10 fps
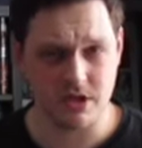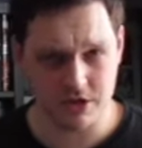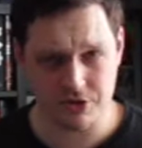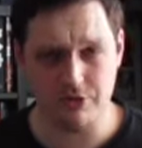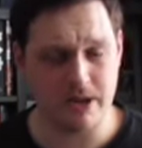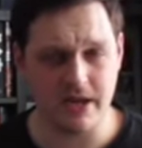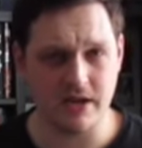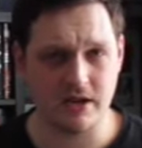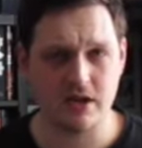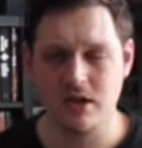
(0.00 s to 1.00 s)
that I do
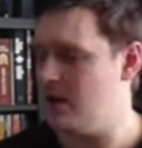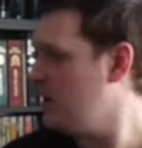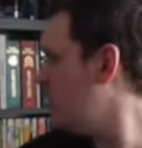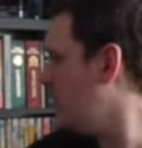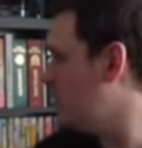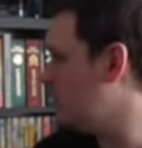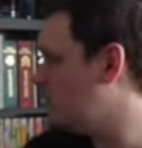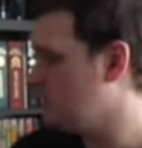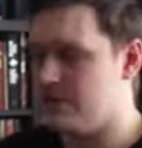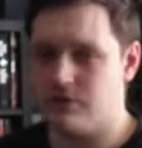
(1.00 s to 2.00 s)
make, the
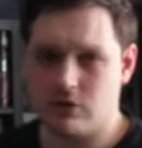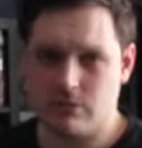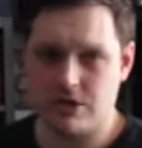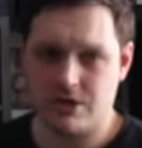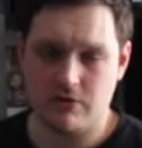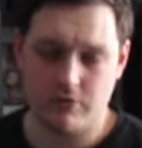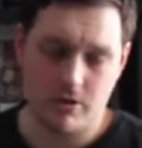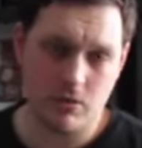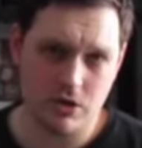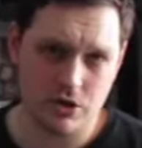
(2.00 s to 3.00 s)
ones I've got on my shelf in
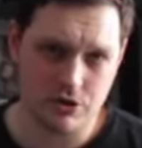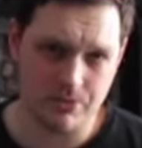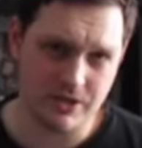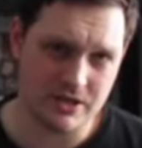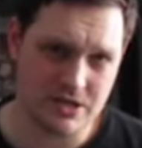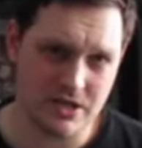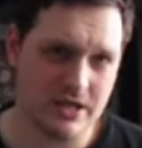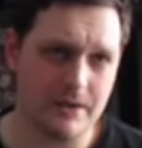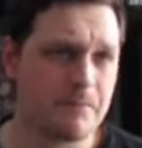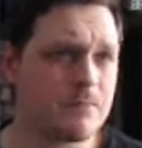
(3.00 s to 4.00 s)
my workshop and things like
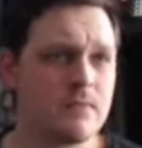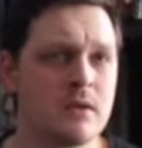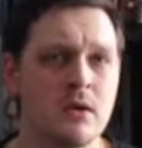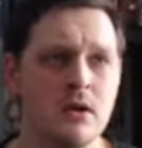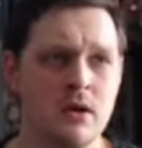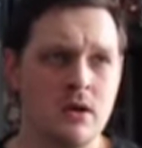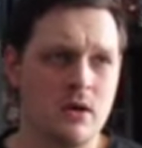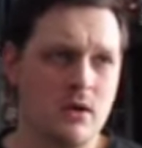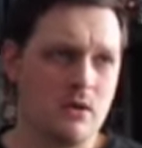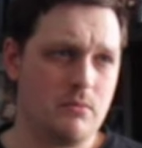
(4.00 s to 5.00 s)
that.
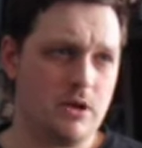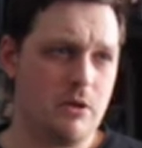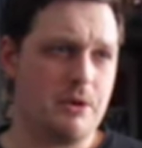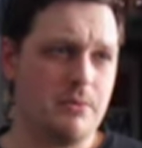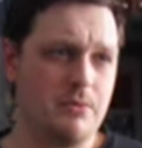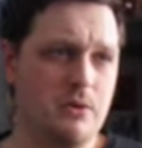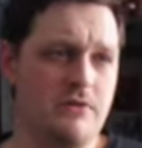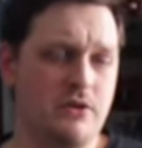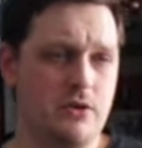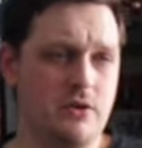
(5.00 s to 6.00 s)
People,
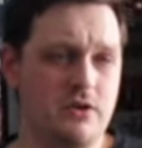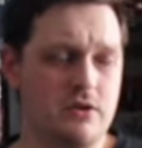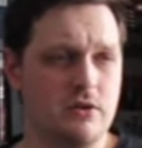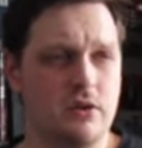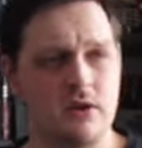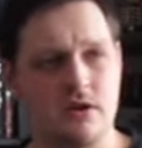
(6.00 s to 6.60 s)
if you